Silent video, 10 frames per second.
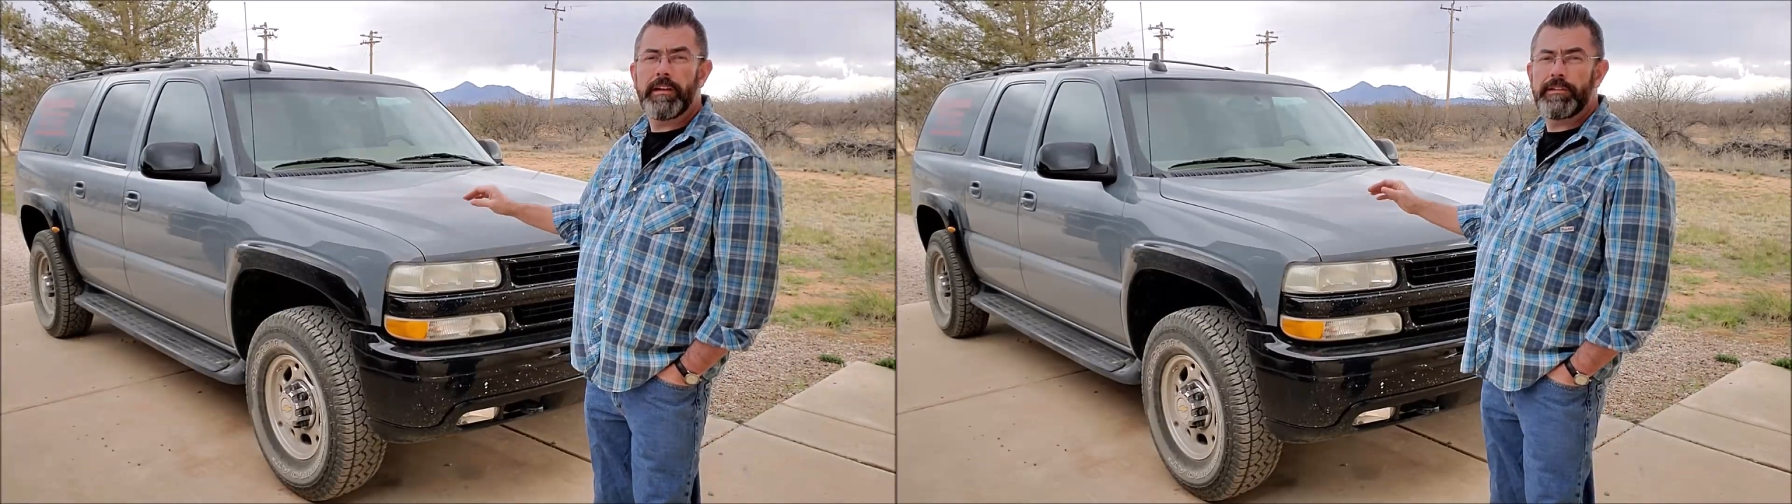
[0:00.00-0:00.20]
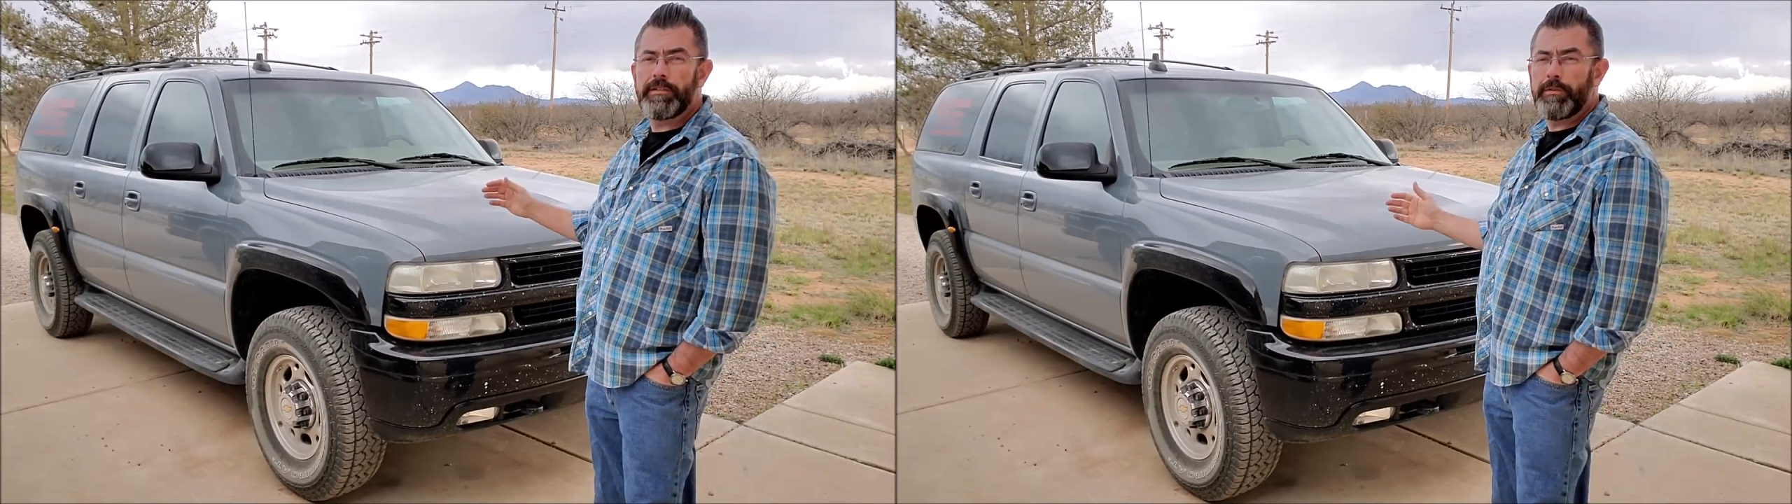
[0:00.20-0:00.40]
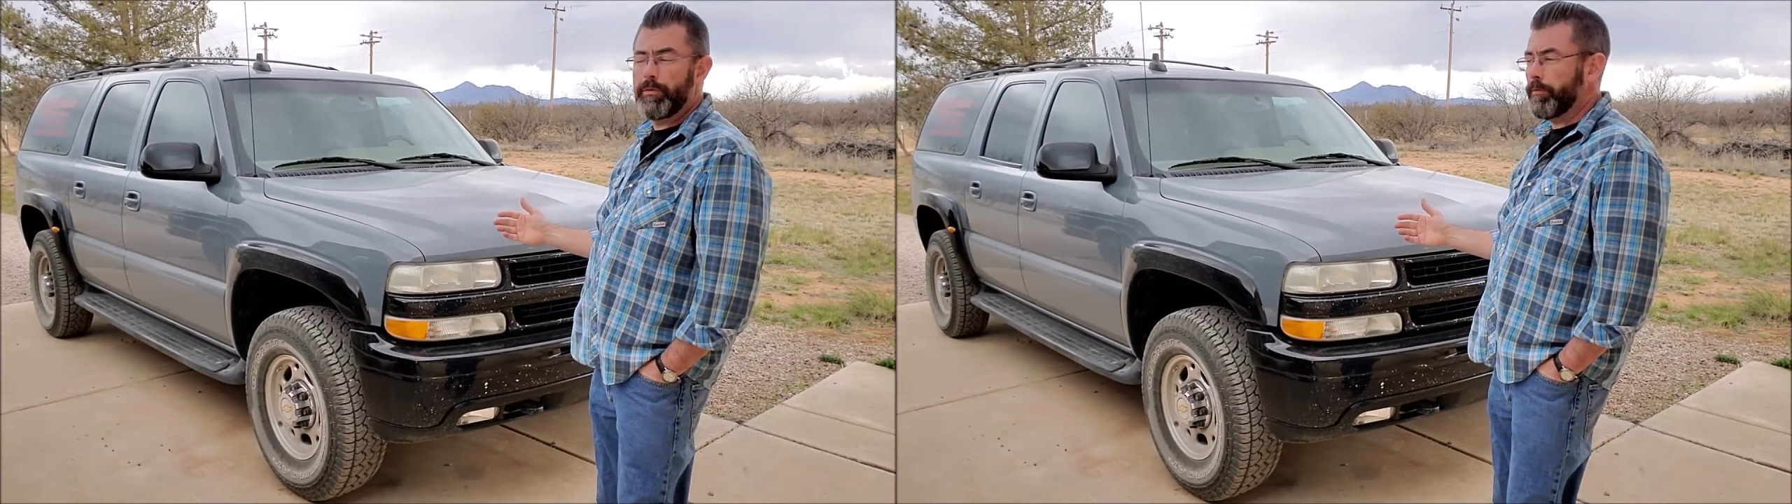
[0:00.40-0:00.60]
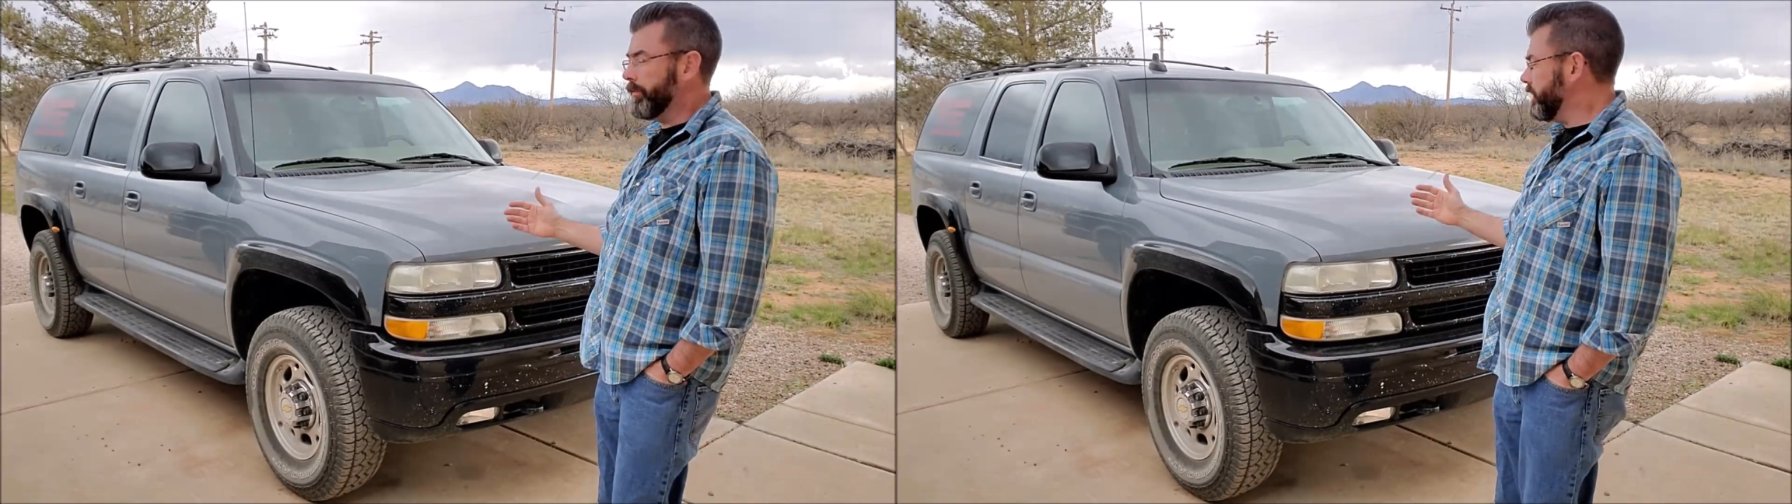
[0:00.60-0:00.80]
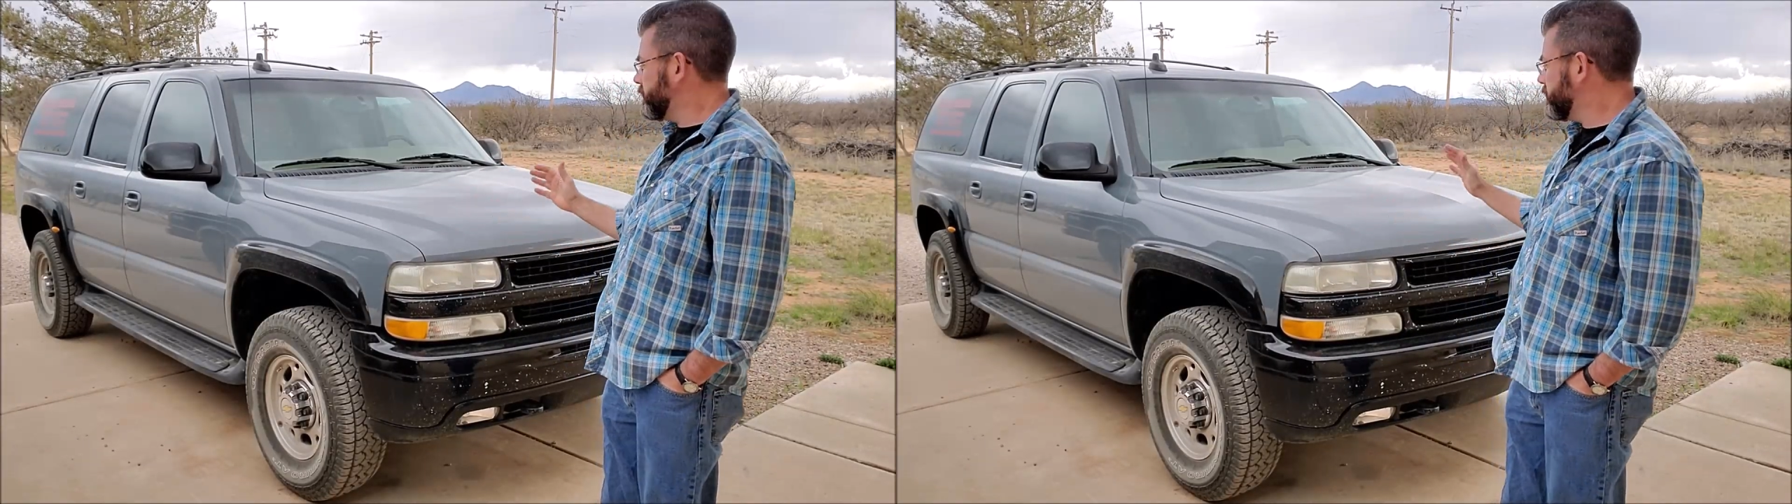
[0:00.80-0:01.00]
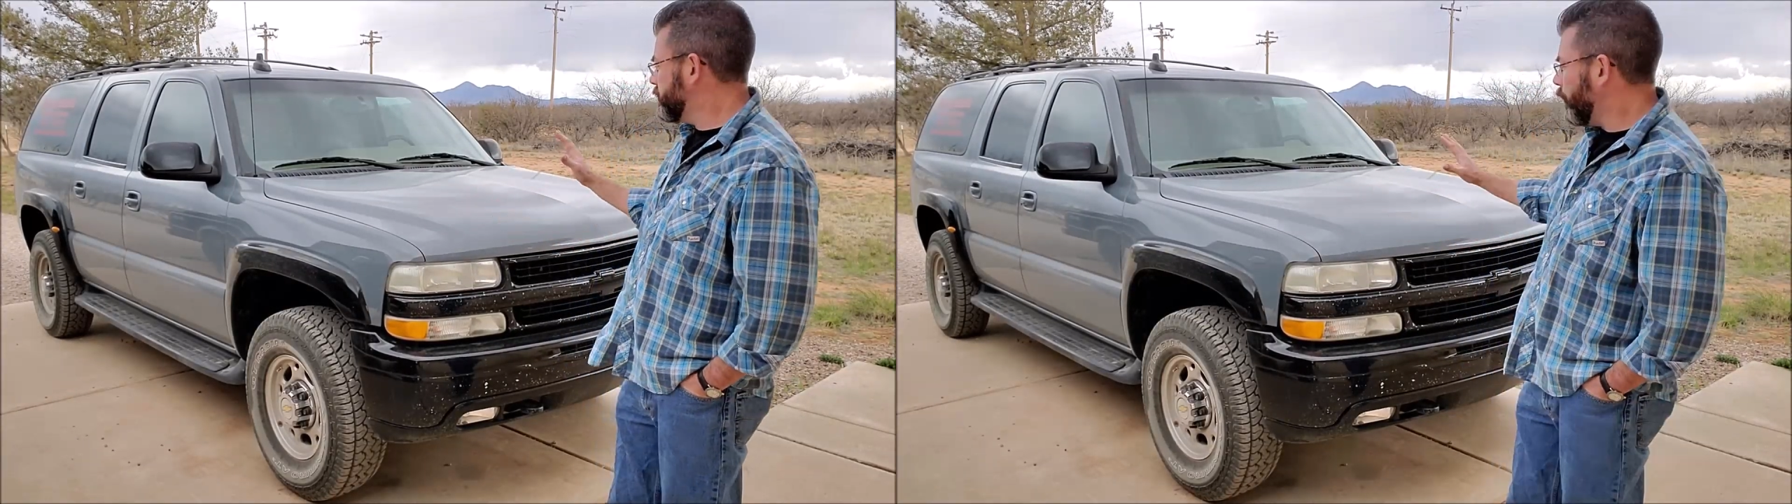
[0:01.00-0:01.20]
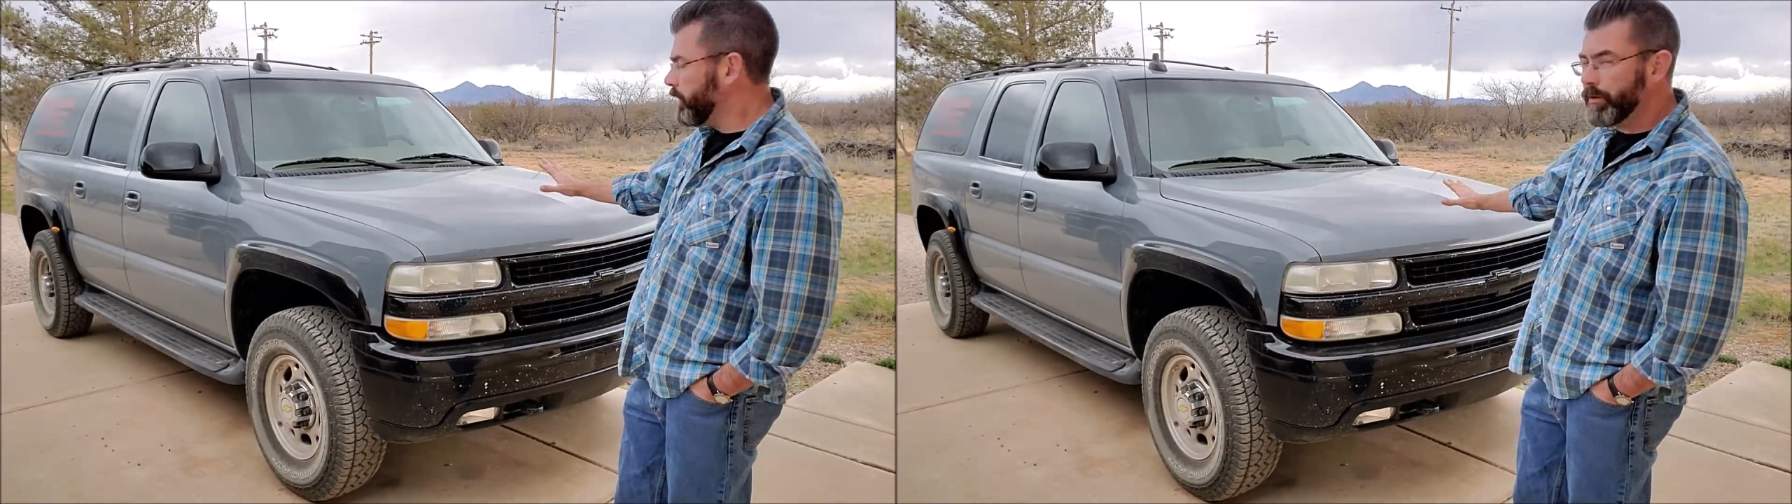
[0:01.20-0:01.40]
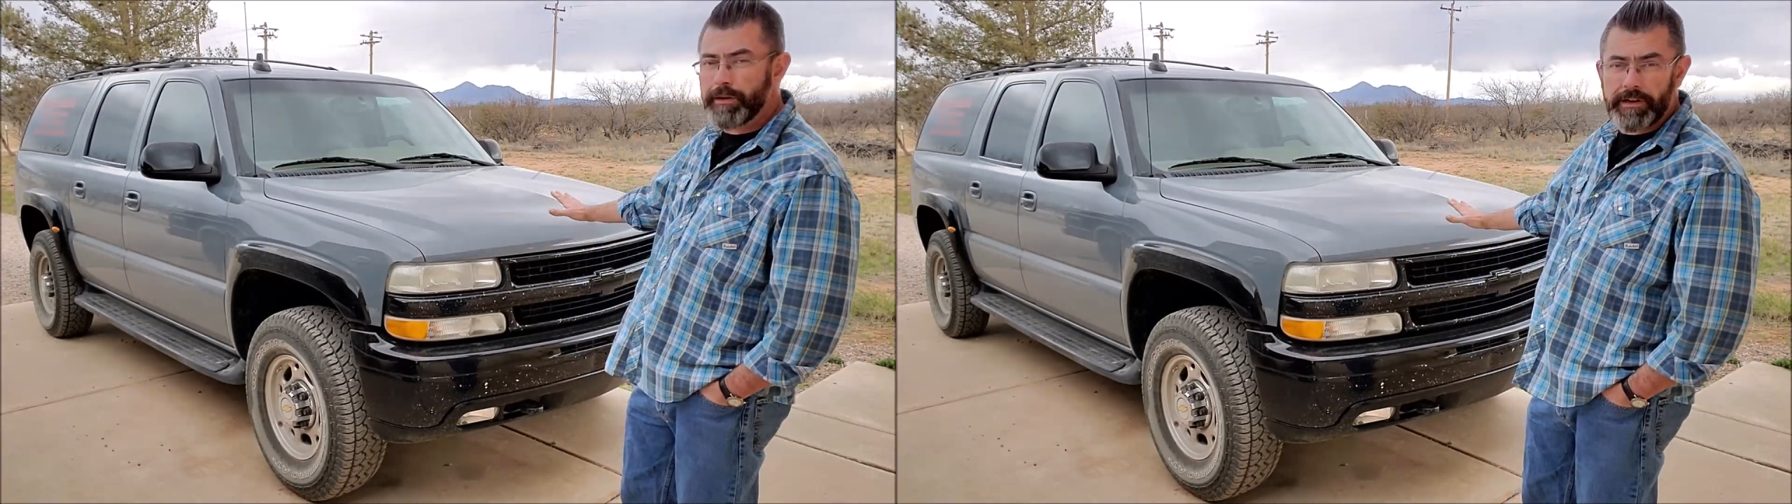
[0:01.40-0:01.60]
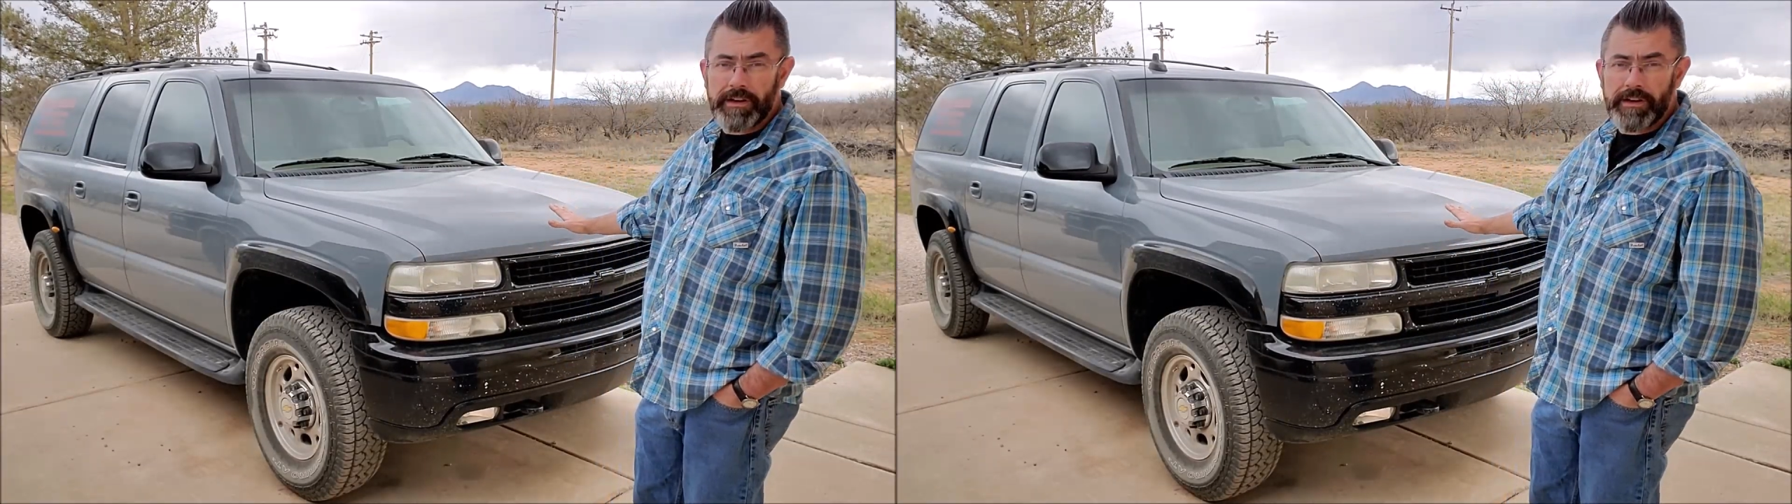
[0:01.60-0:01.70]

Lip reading: to this Toyota